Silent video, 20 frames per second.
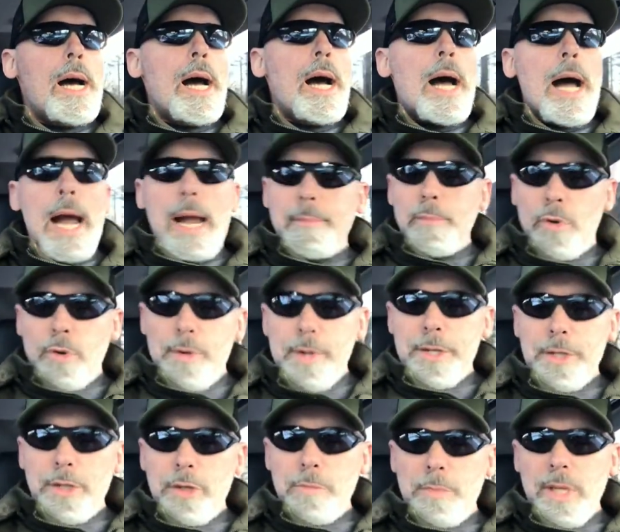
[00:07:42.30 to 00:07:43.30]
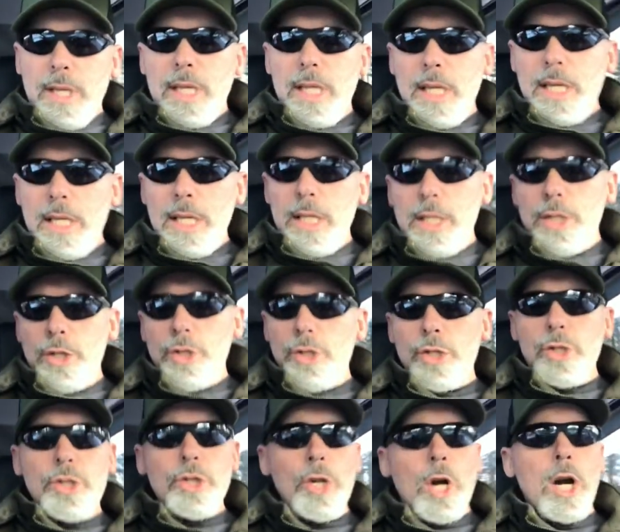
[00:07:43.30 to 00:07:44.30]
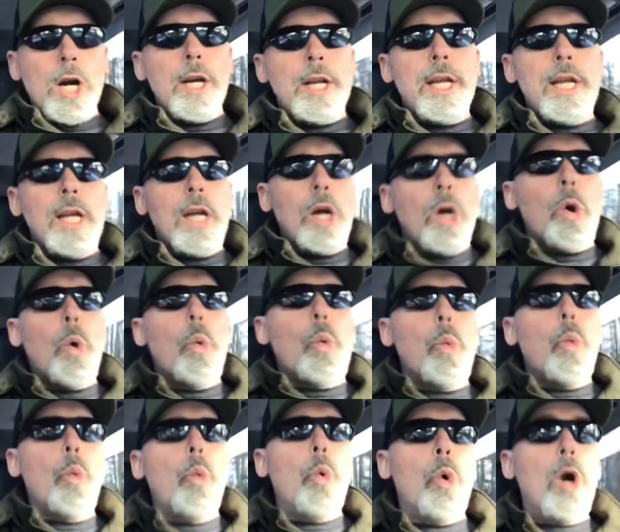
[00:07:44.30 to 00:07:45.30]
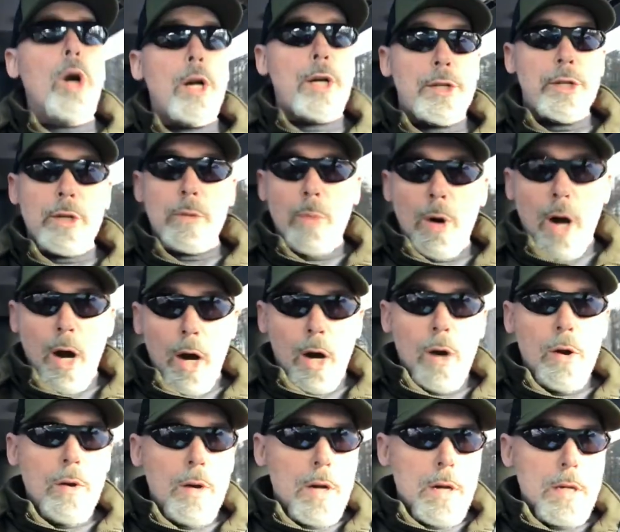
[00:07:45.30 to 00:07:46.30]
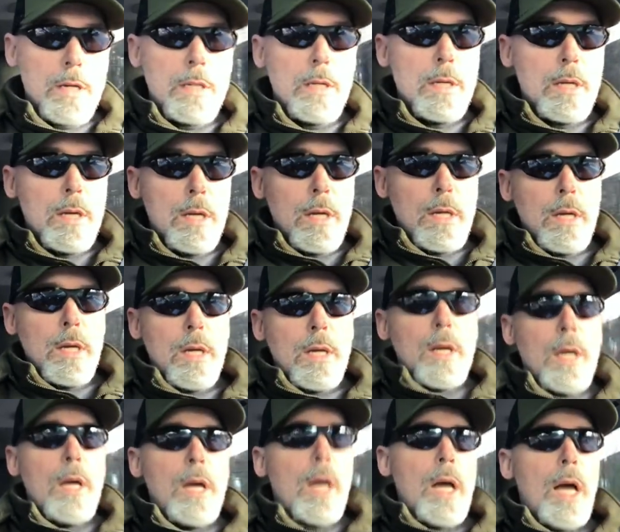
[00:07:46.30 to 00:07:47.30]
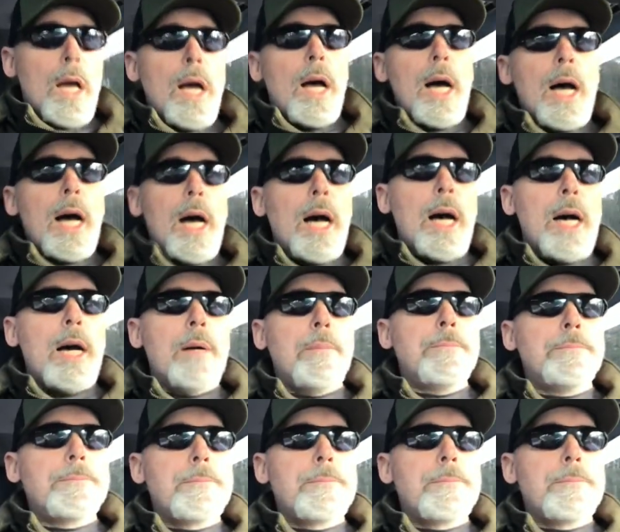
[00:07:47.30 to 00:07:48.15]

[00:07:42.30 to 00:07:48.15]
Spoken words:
I'm going to be starting work tomorrow. I'm